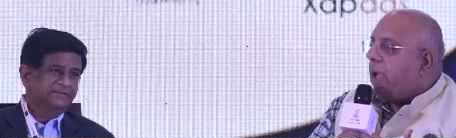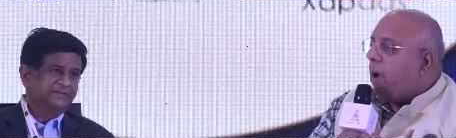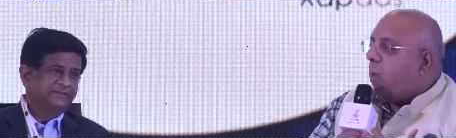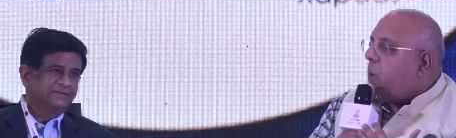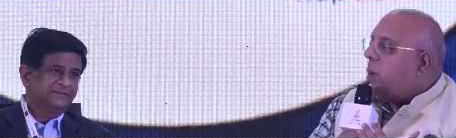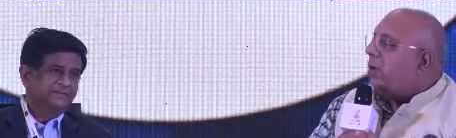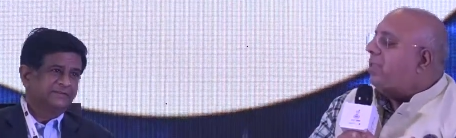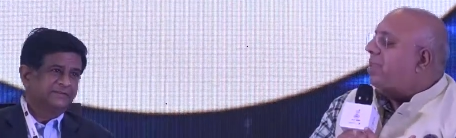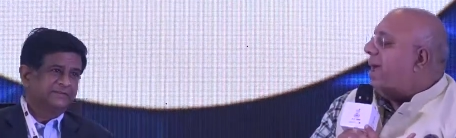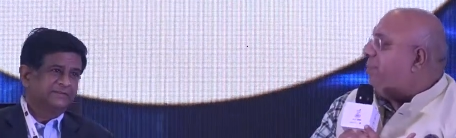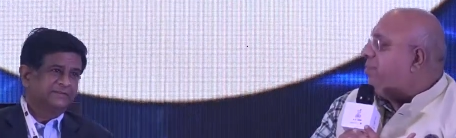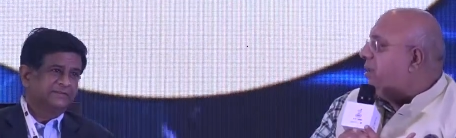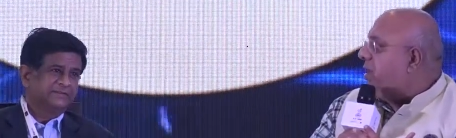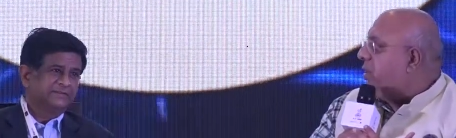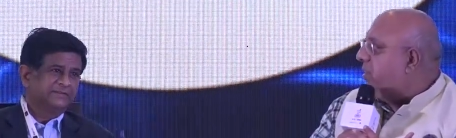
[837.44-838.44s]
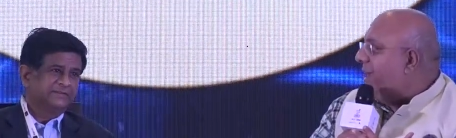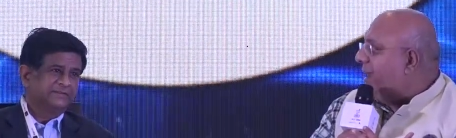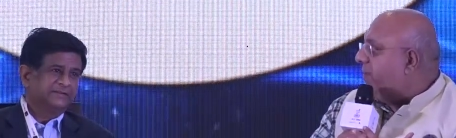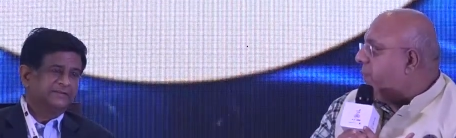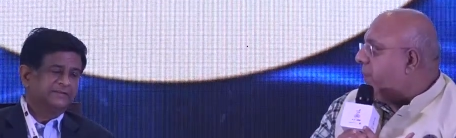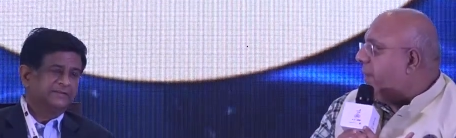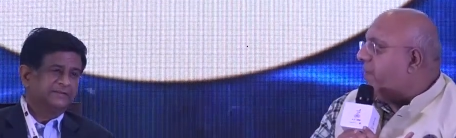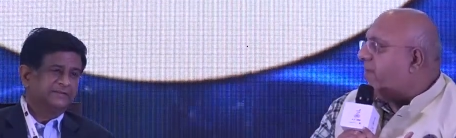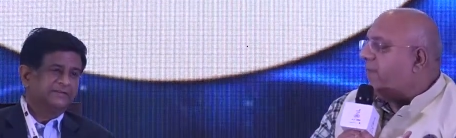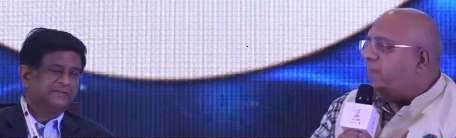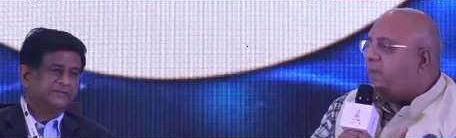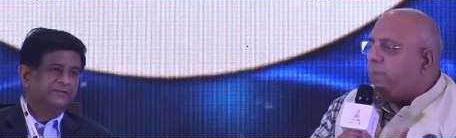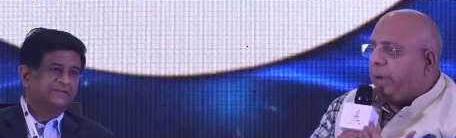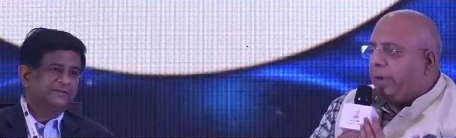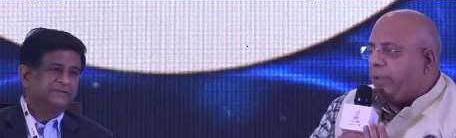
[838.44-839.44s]
Speaker 1: what is happening in that space is
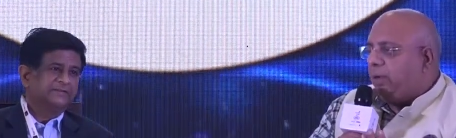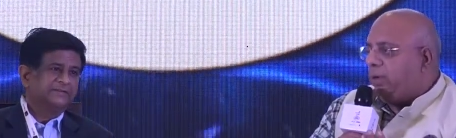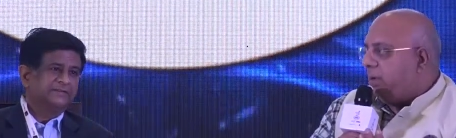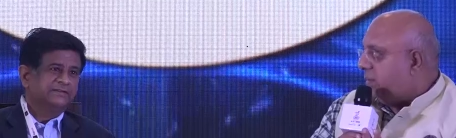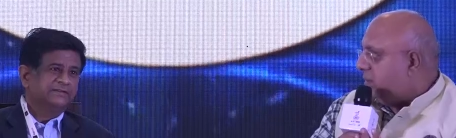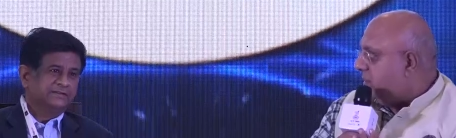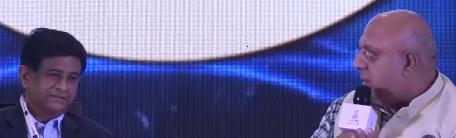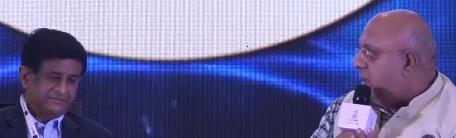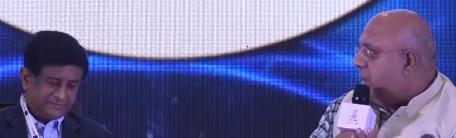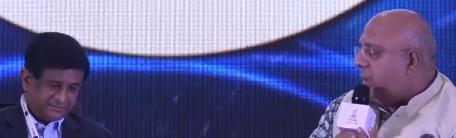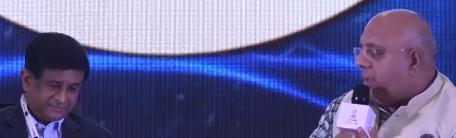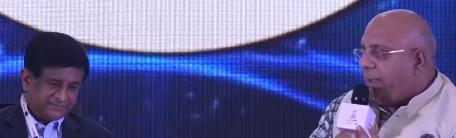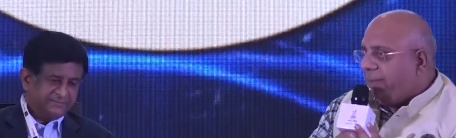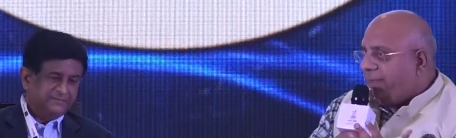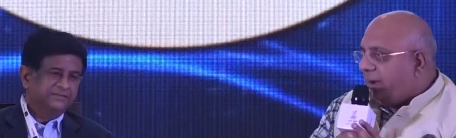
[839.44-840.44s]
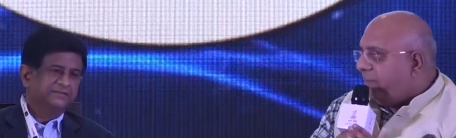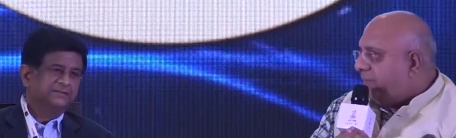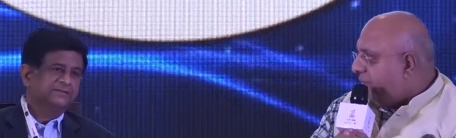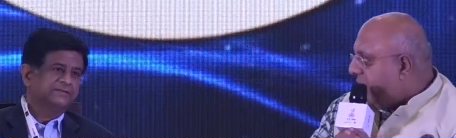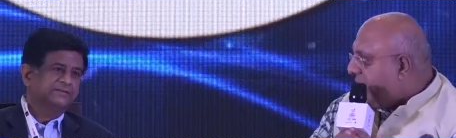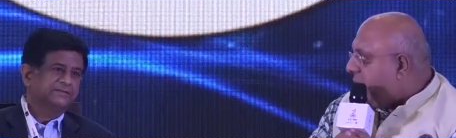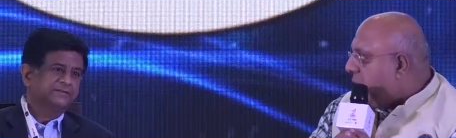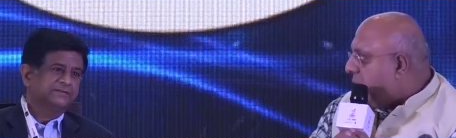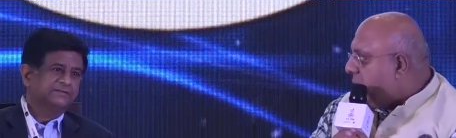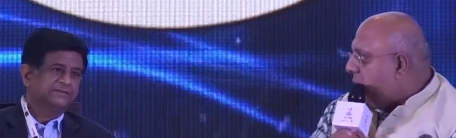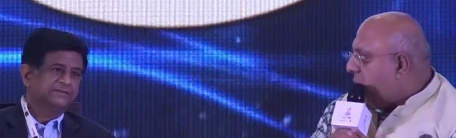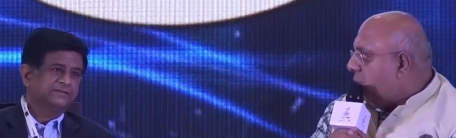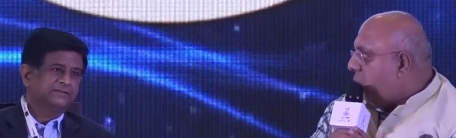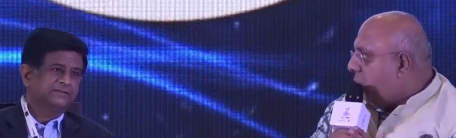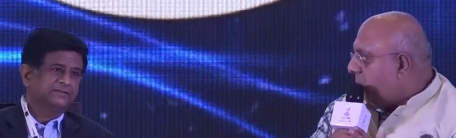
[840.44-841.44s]
better than us. Is that a fair
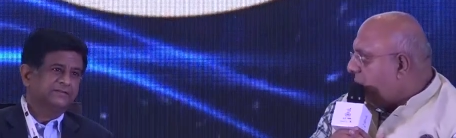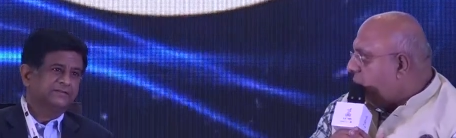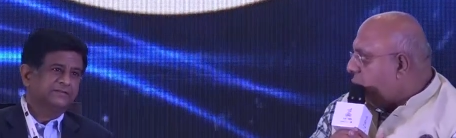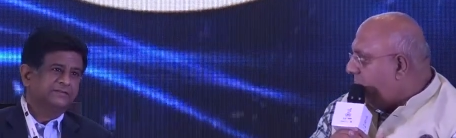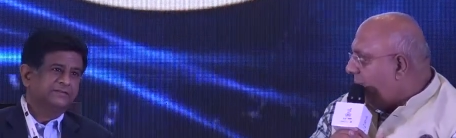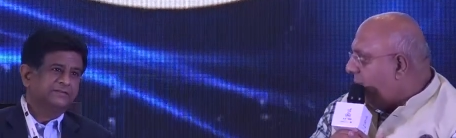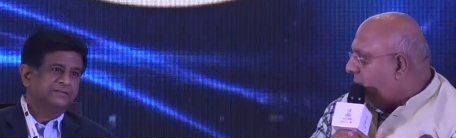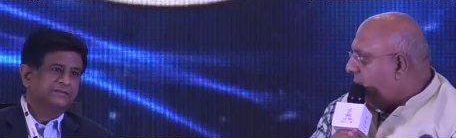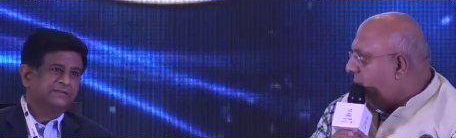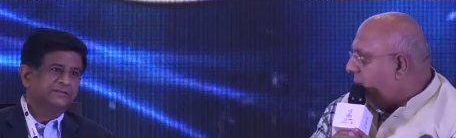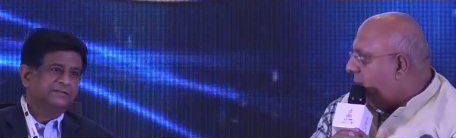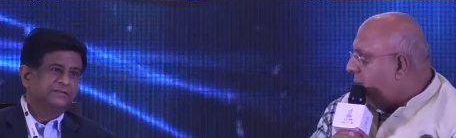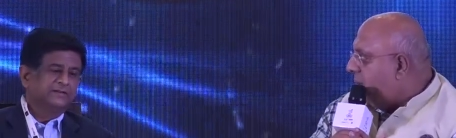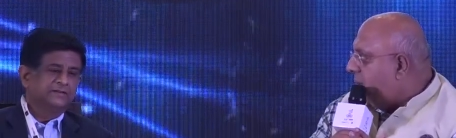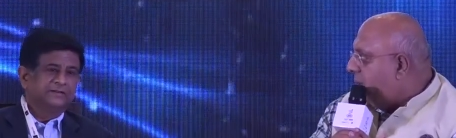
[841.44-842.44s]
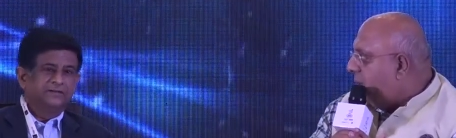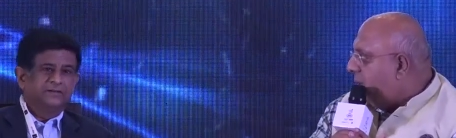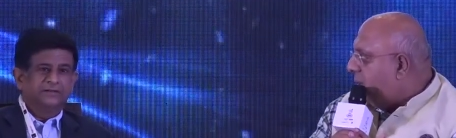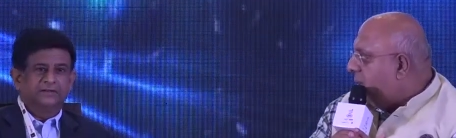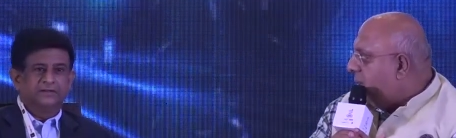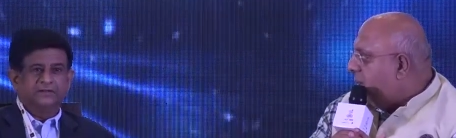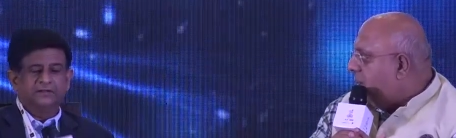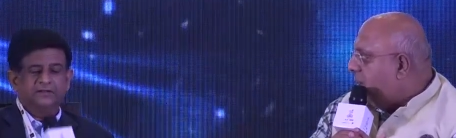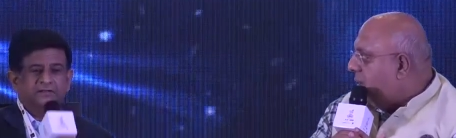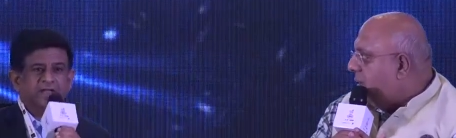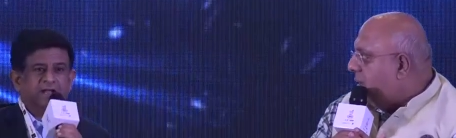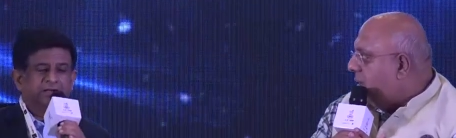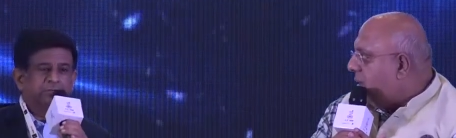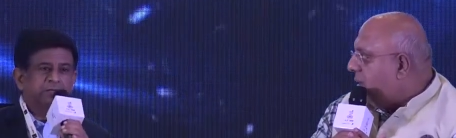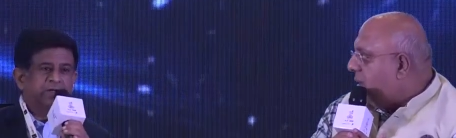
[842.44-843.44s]
uh, comment to make?
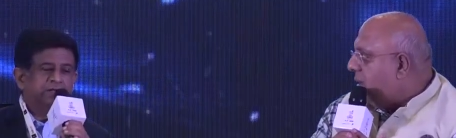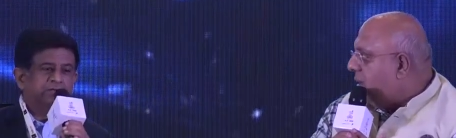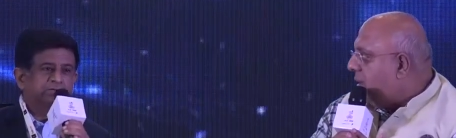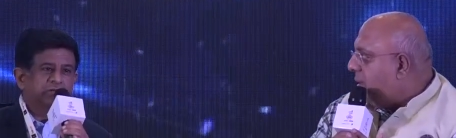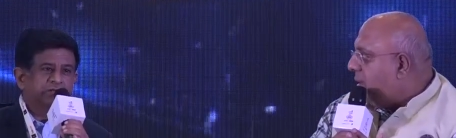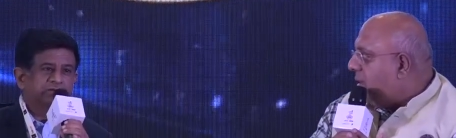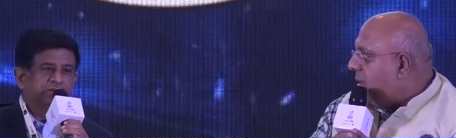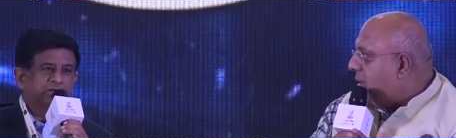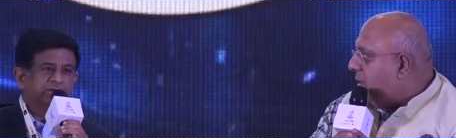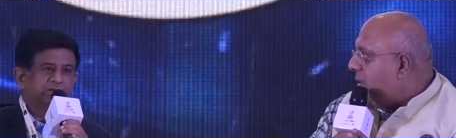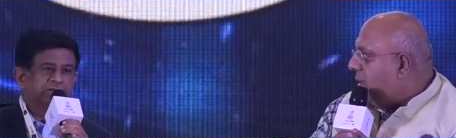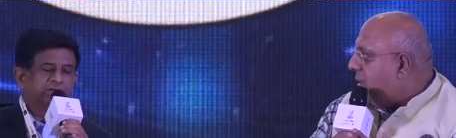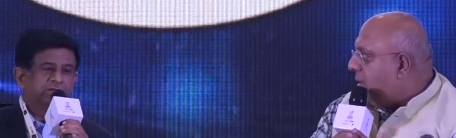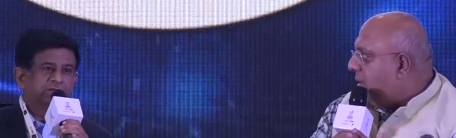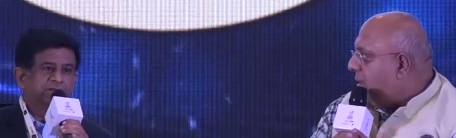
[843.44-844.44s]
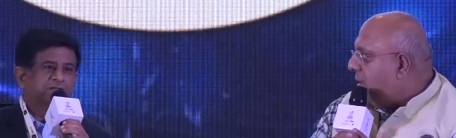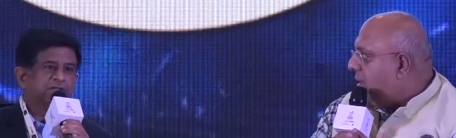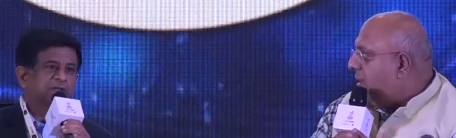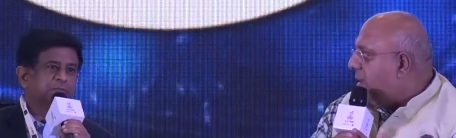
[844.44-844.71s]
Speaker 2: that depends on the learning